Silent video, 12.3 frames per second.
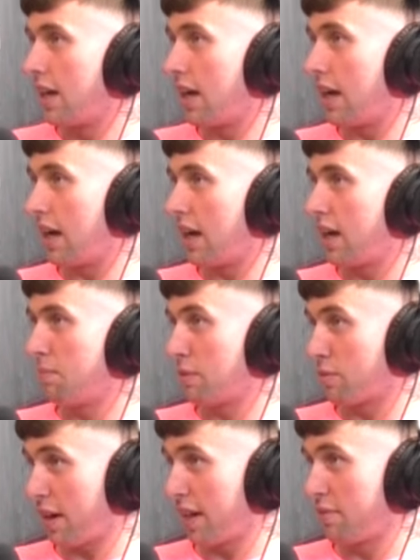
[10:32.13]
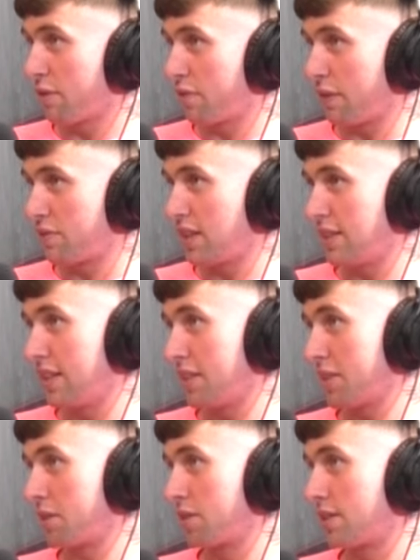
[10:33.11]
Uh, I've been riding for 15
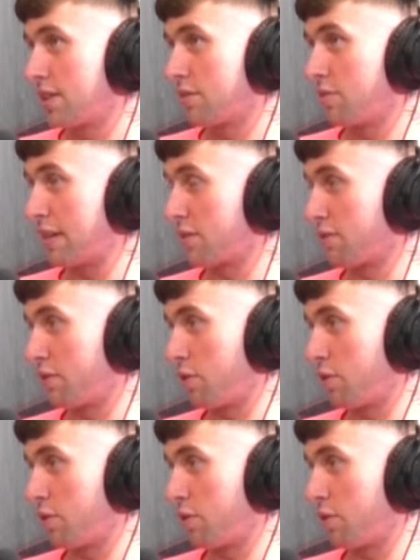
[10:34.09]
years, racing for